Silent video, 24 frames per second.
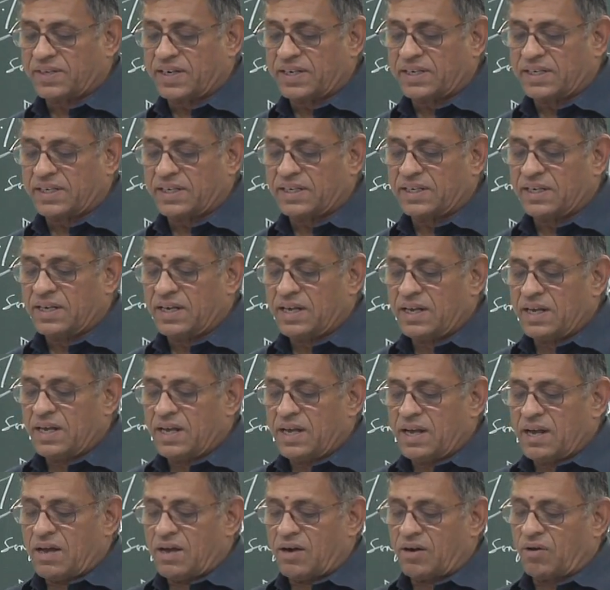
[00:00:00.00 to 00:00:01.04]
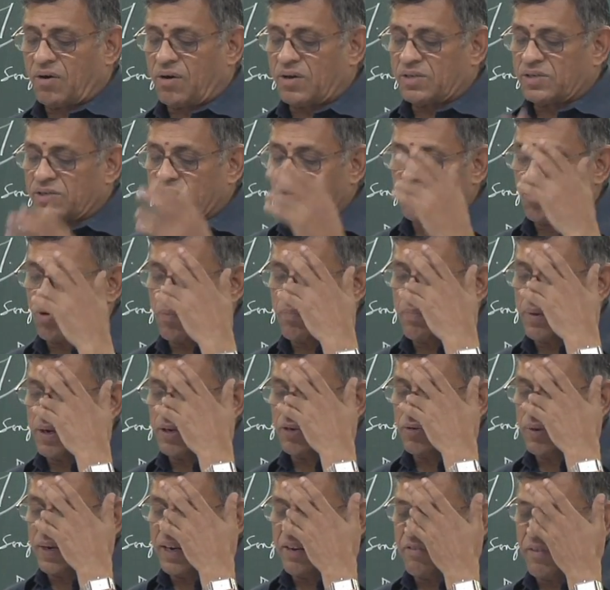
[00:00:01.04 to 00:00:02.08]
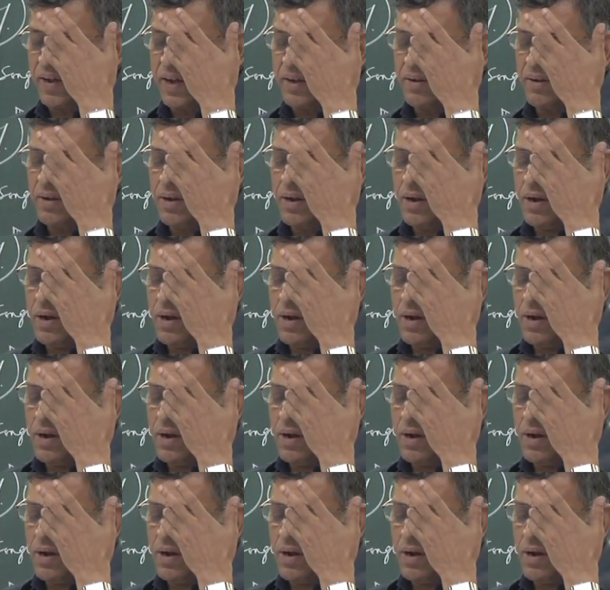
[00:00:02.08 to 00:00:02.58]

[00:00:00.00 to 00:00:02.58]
30 across European 25.